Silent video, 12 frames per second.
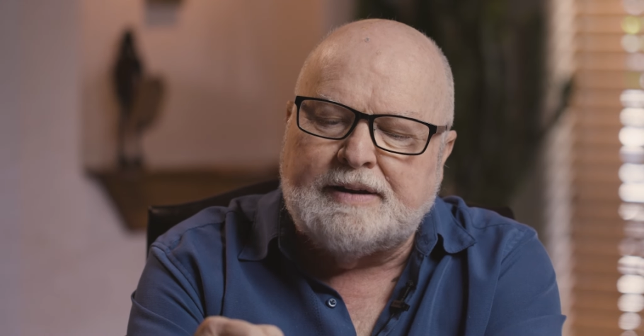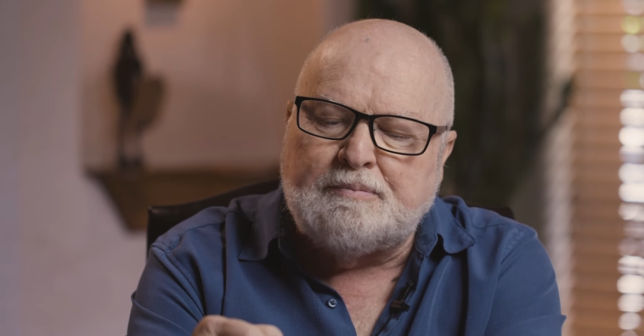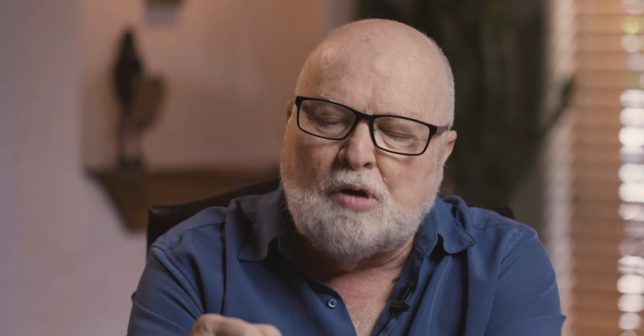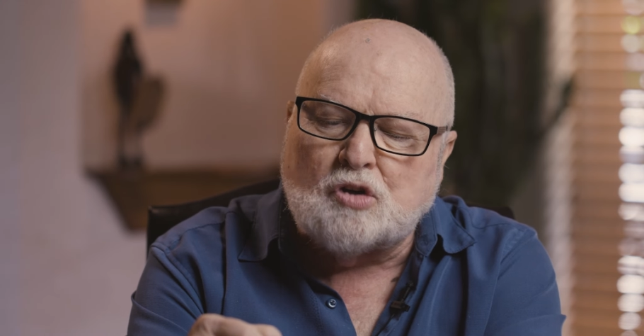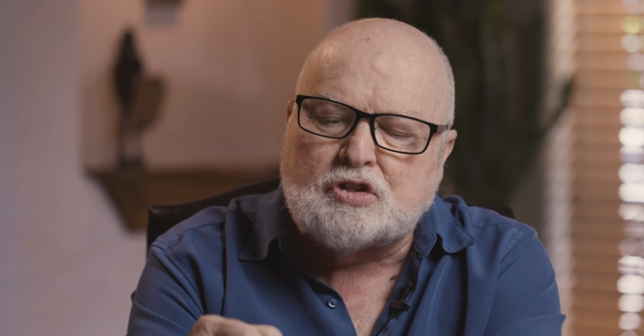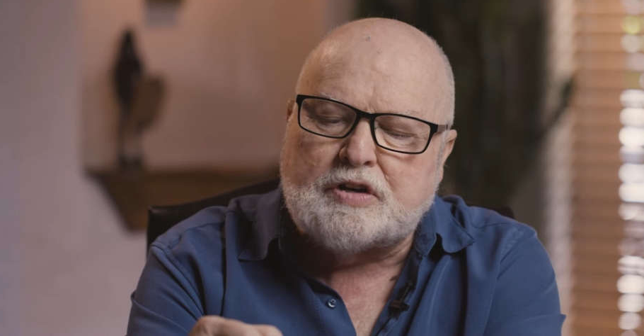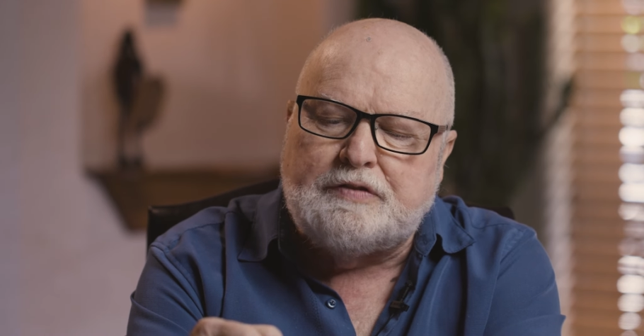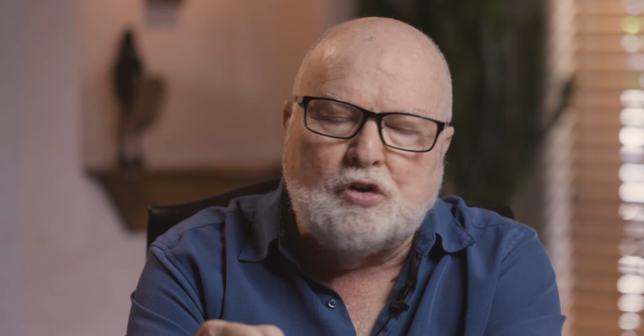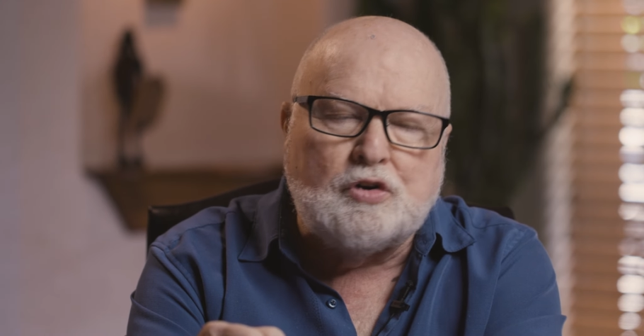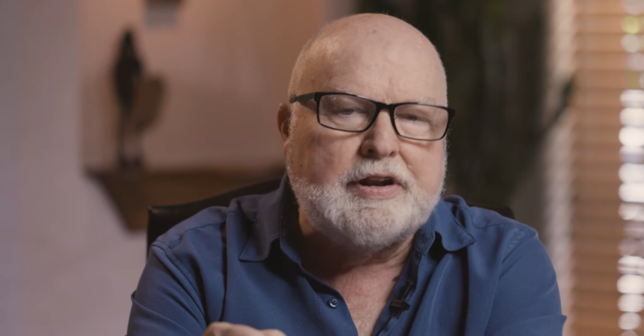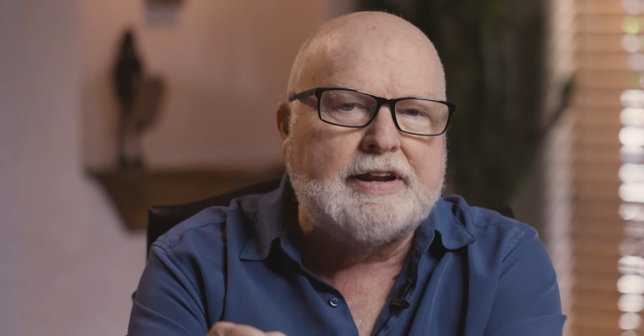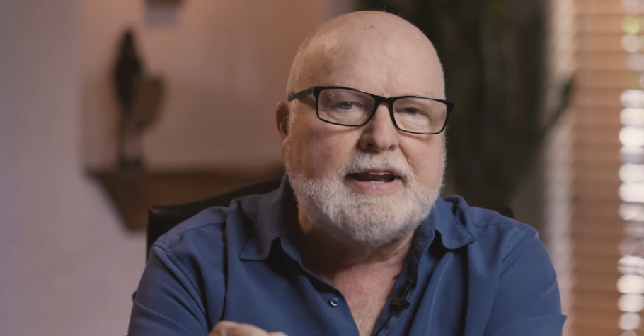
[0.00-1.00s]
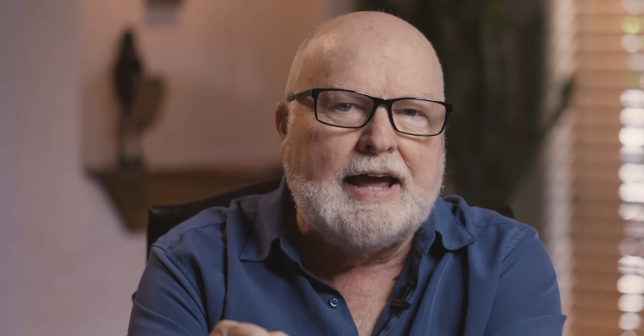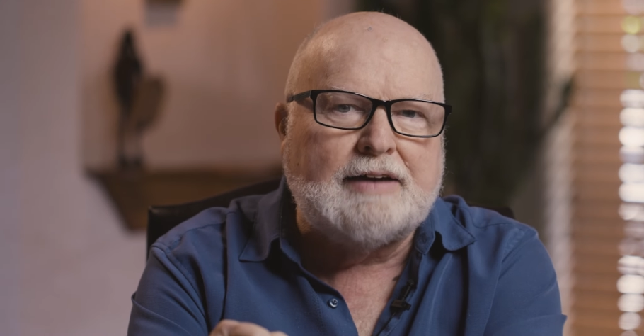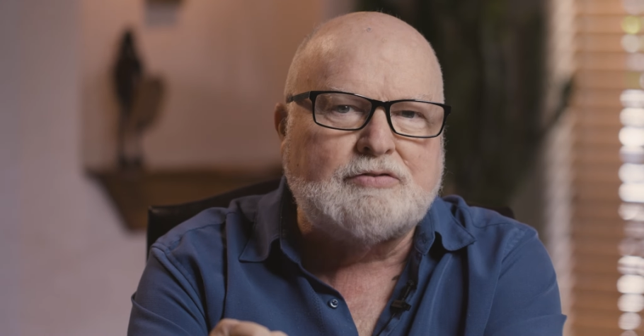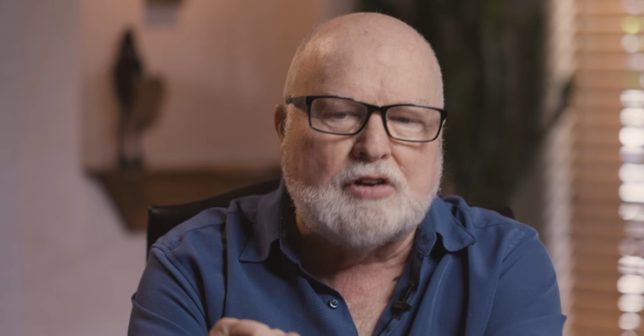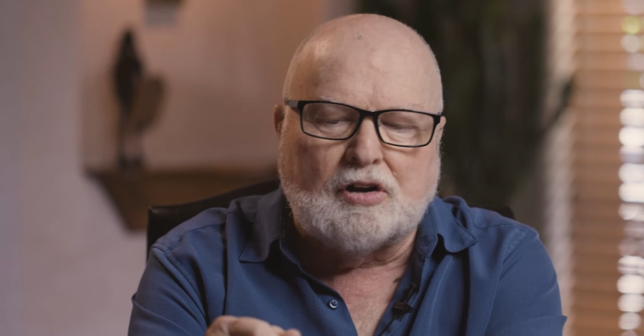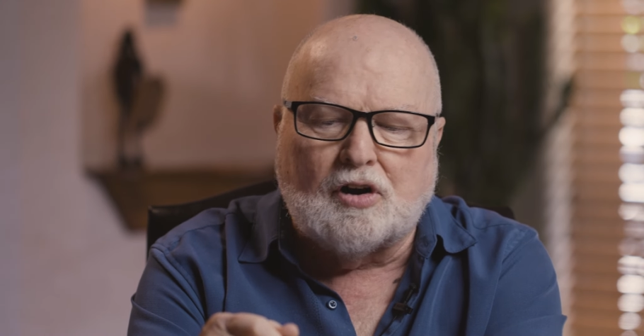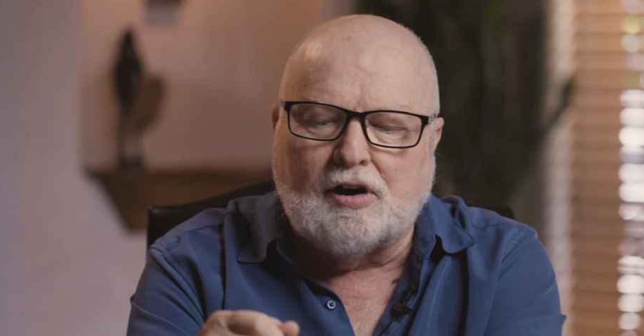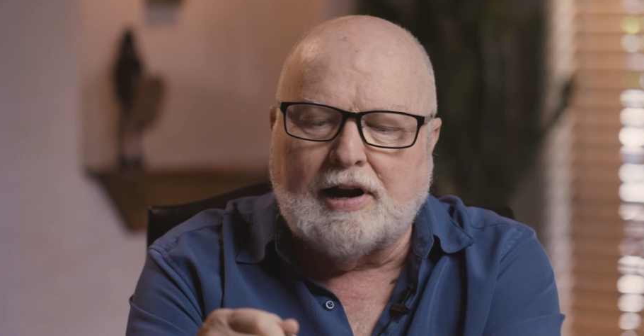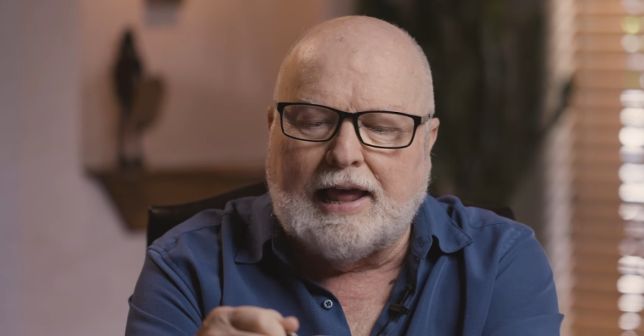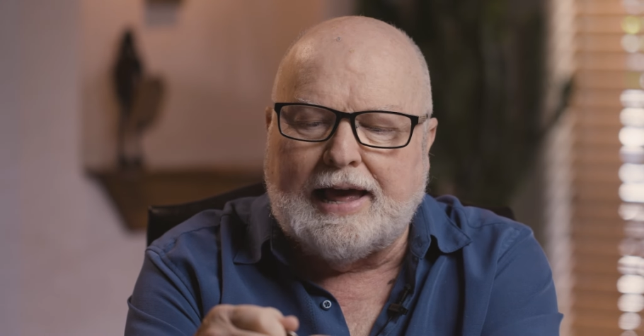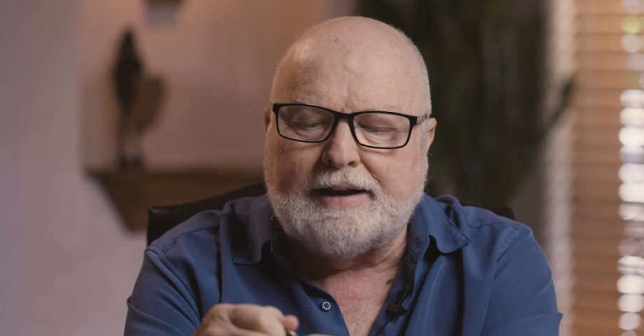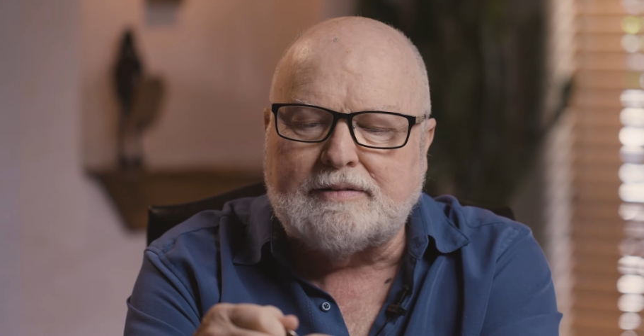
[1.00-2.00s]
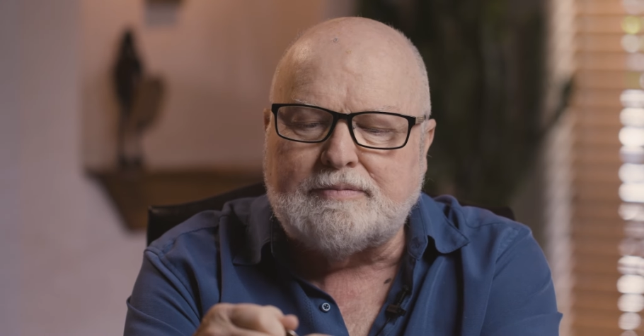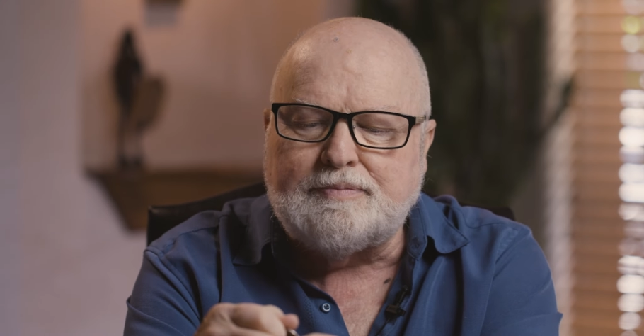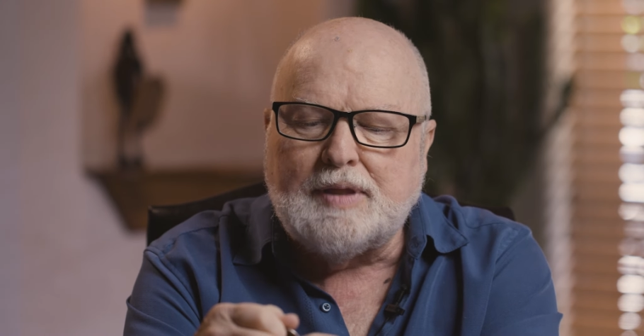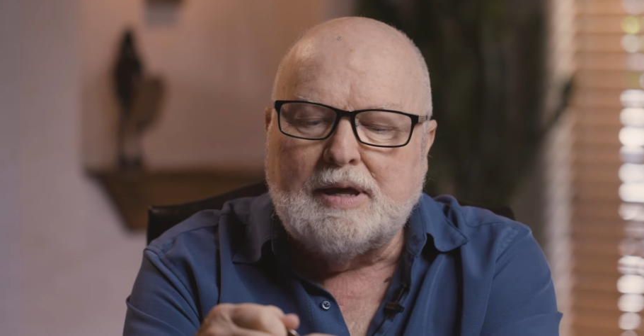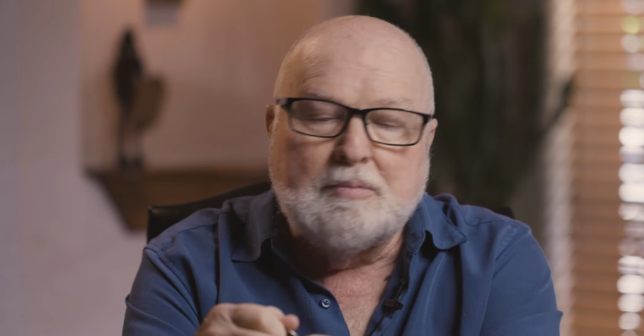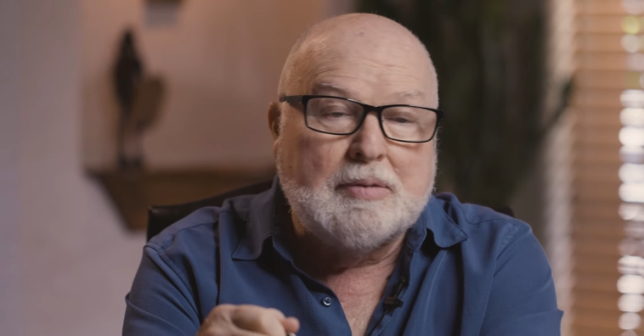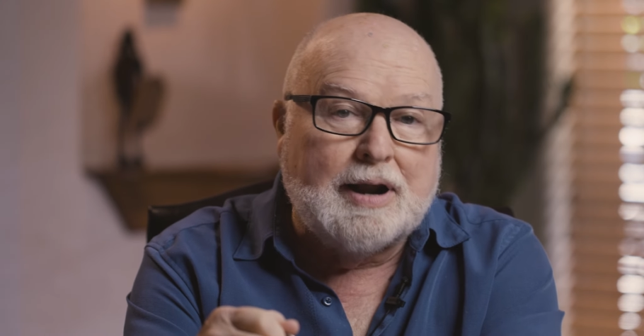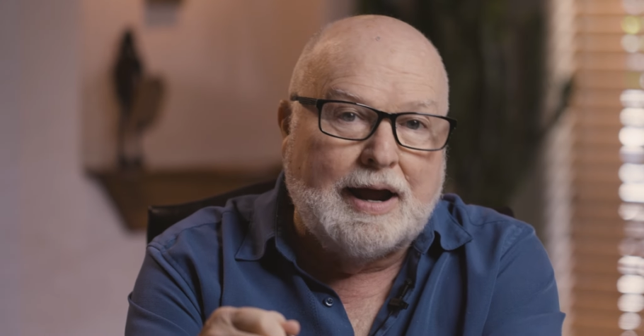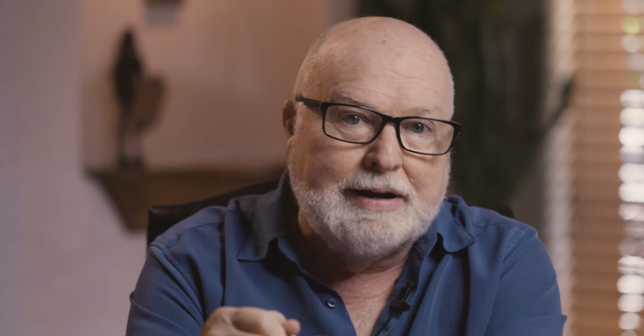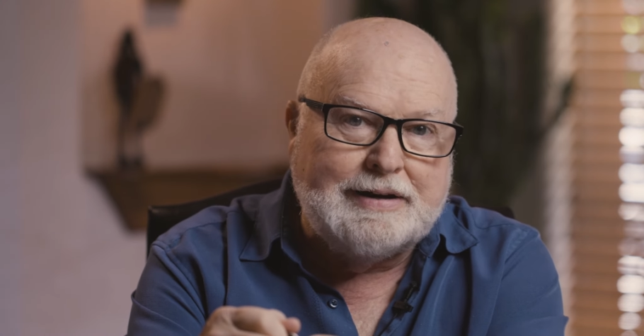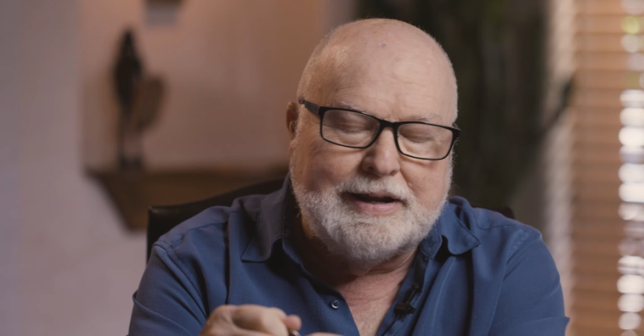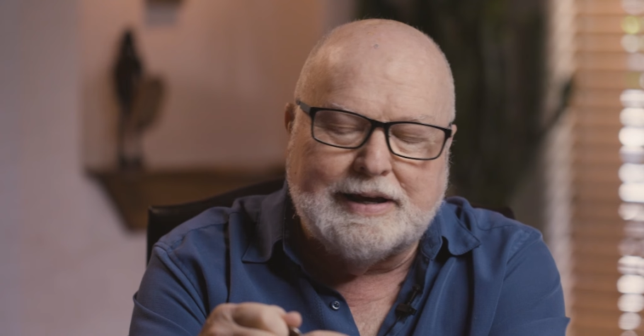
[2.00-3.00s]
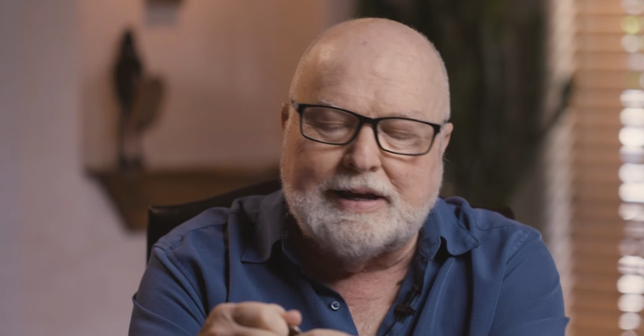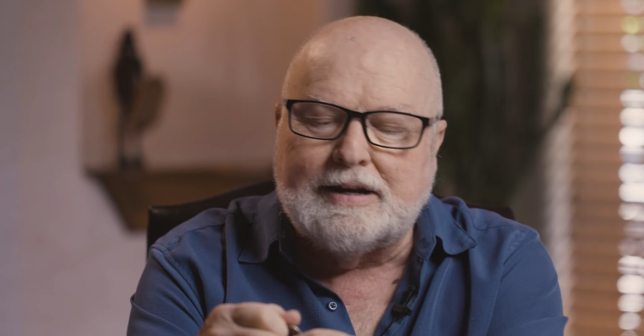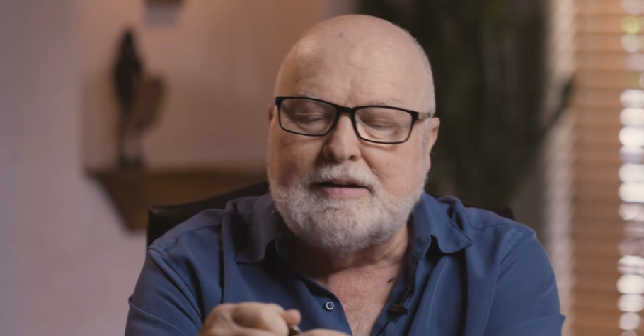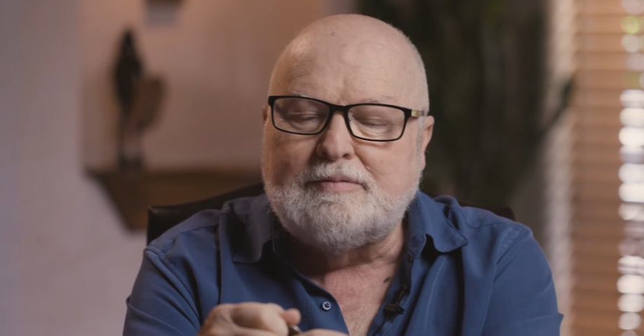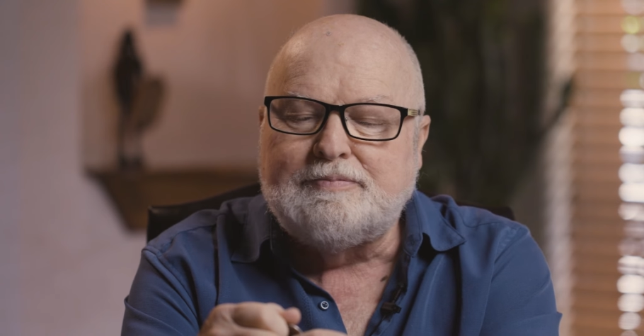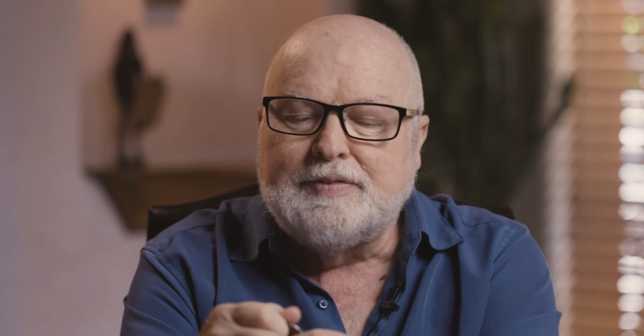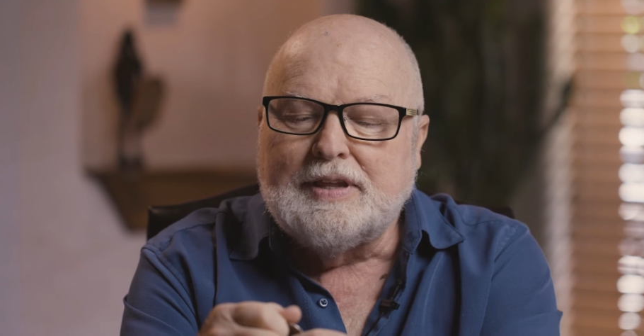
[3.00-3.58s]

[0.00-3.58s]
and most of you didn't have to learn Latin, but I did.